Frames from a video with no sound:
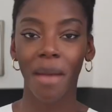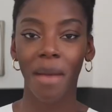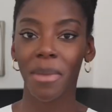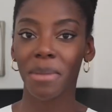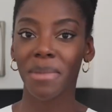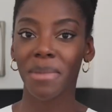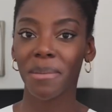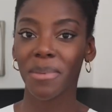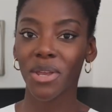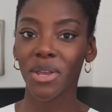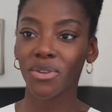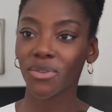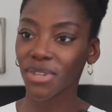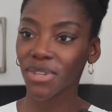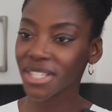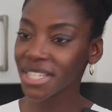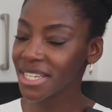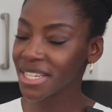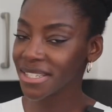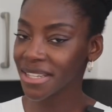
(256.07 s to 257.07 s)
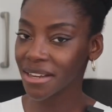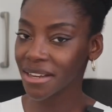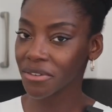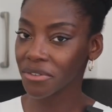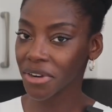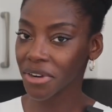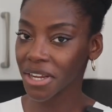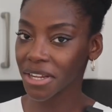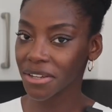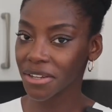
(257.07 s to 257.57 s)
maybe you're not seasoning it
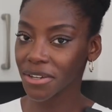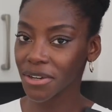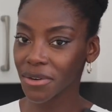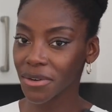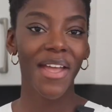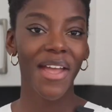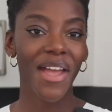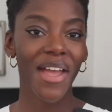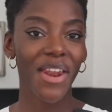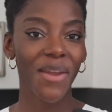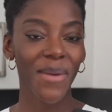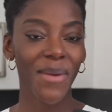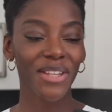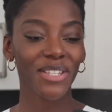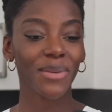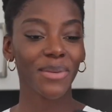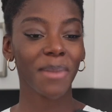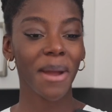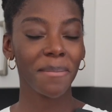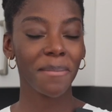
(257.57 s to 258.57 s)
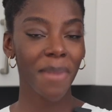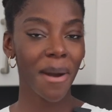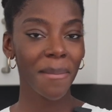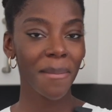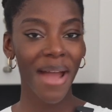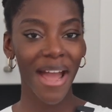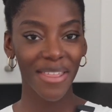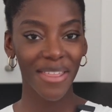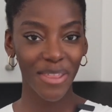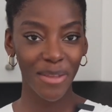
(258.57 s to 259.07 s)
right, Anyway, so my
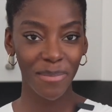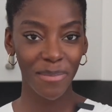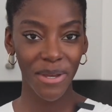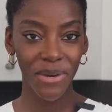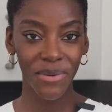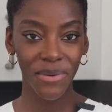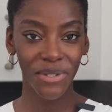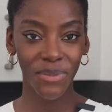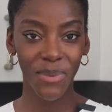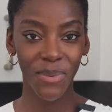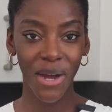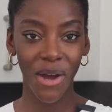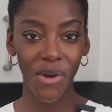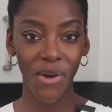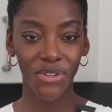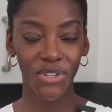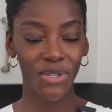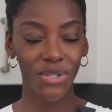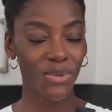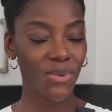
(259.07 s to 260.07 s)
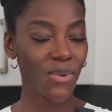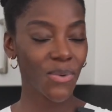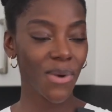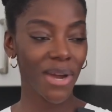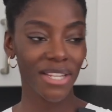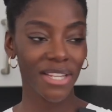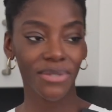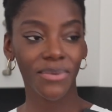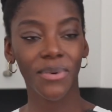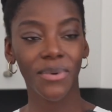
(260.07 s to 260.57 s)
mum had the meal as well. She was
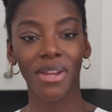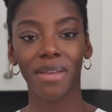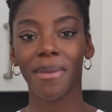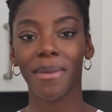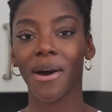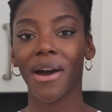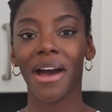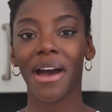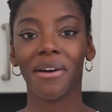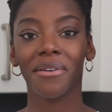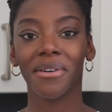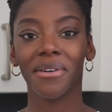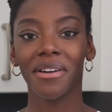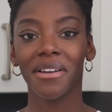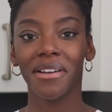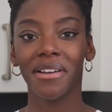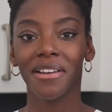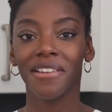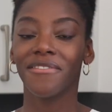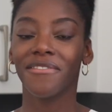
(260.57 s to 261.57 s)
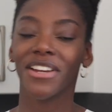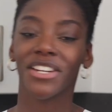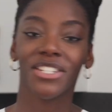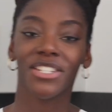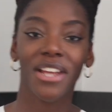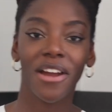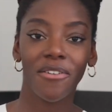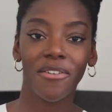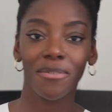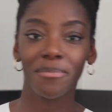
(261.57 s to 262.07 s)
always talking about how
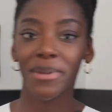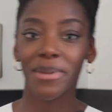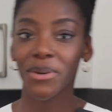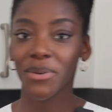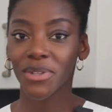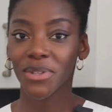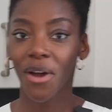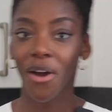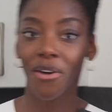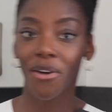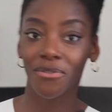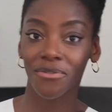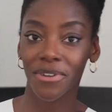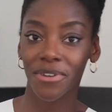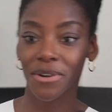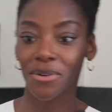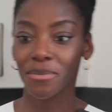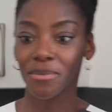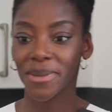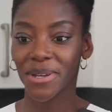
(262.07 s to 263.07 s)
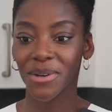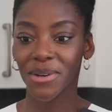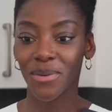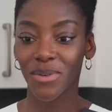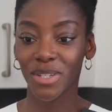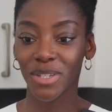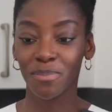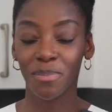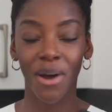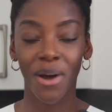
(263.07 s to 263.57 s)
vegetarian meals aren't real
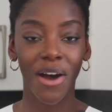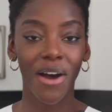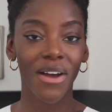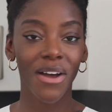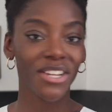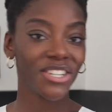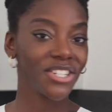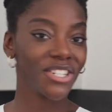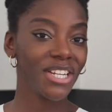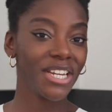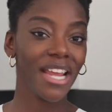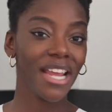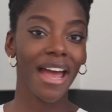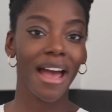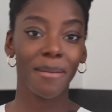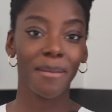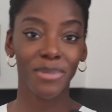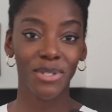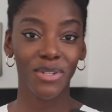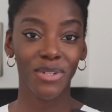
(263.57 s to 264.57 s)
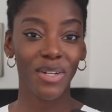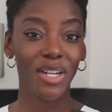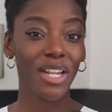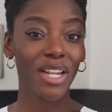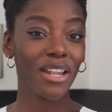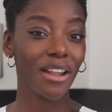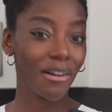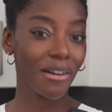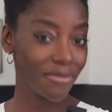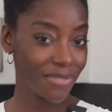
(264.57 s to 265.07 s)
meals, but she
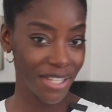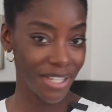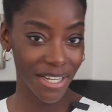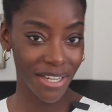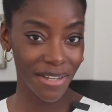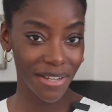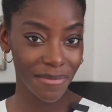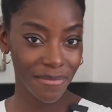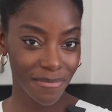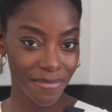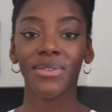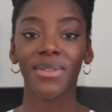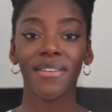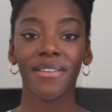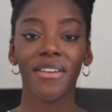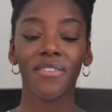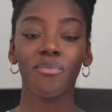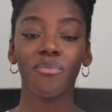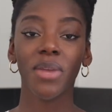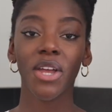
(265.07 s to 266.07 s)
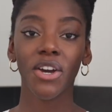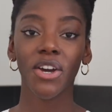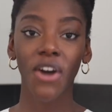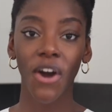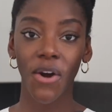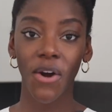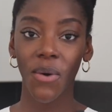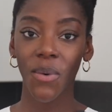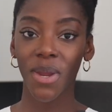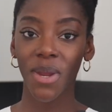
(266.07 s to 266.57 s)
absolutely loved it. So they give me a
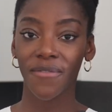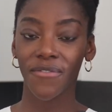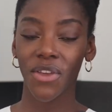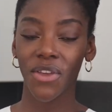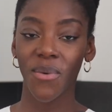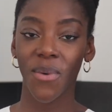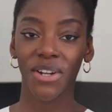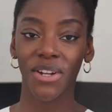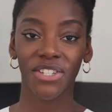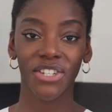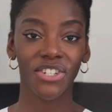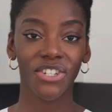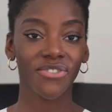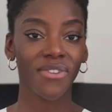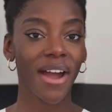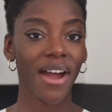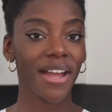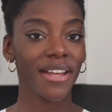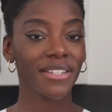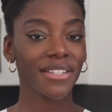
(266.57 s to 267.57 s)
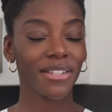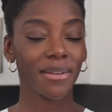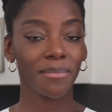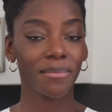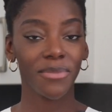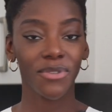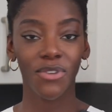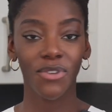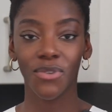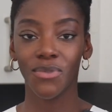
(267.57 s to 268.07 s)
code if you want to try
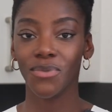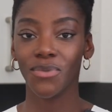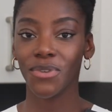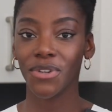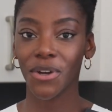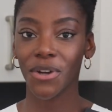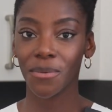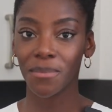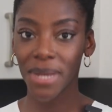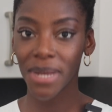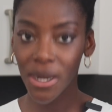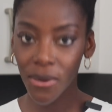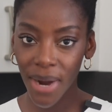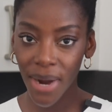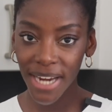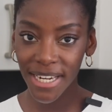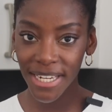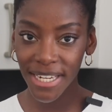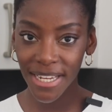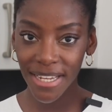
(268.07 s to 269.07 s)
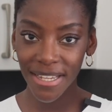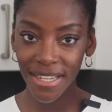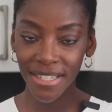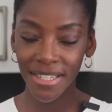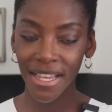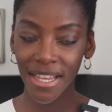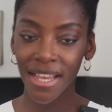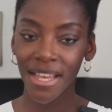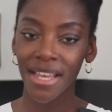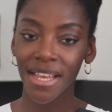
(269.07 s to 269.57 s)
some new, meal ideas,